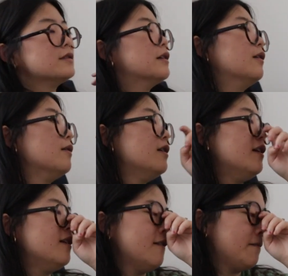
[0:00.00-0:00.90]
So
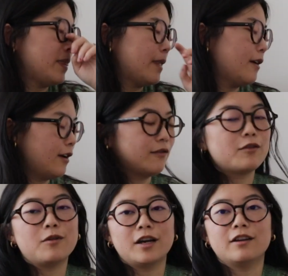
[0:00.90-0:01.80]
I
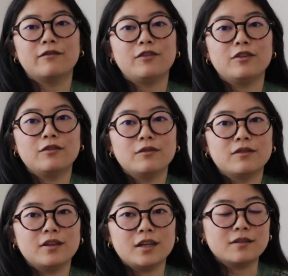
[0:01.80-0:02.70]
have quite a few
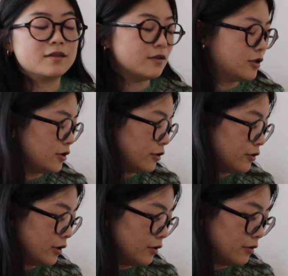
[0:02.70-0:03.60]
things to
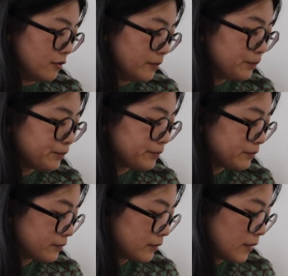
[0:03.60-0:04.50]
show you.
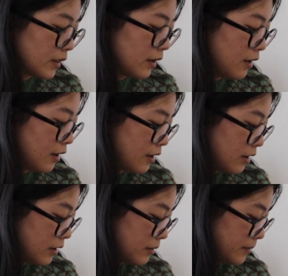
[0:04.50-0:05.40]

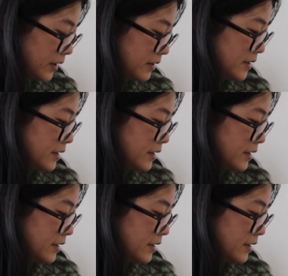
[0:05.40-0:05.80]
Let's